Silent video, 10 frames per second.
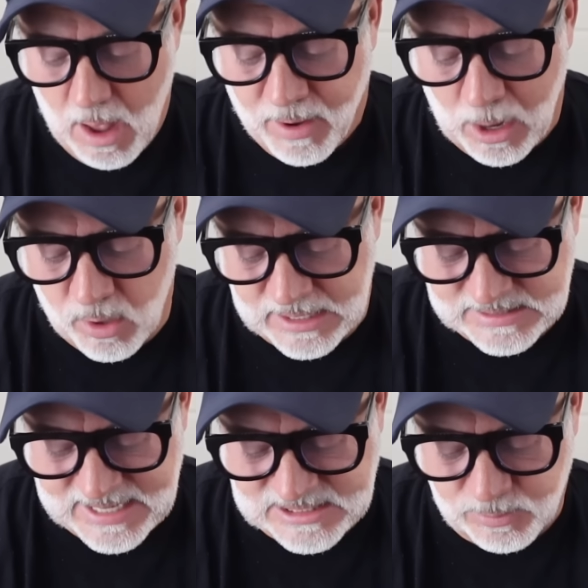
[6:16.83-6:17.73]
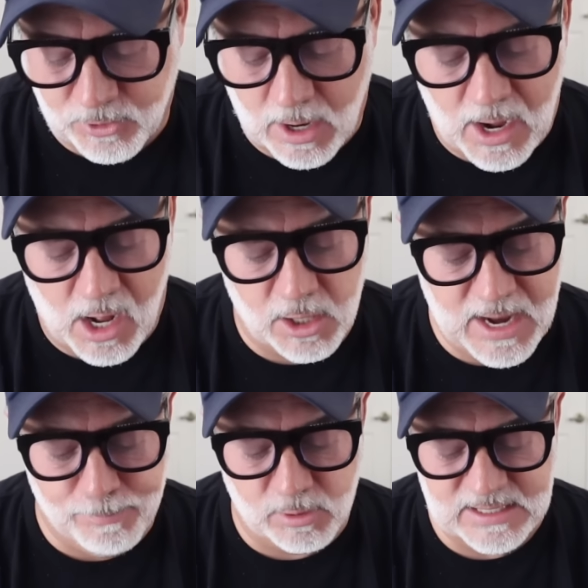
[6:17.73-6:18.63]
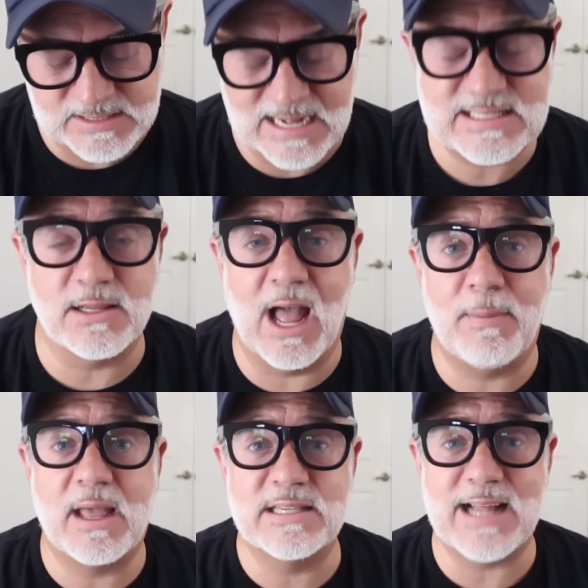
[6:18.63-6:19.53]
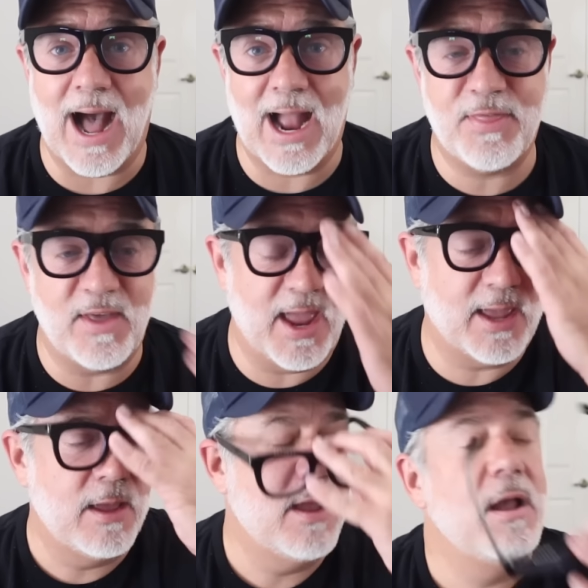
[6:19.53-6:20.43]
but I wanted to taste what their holiday blend tasted like because I think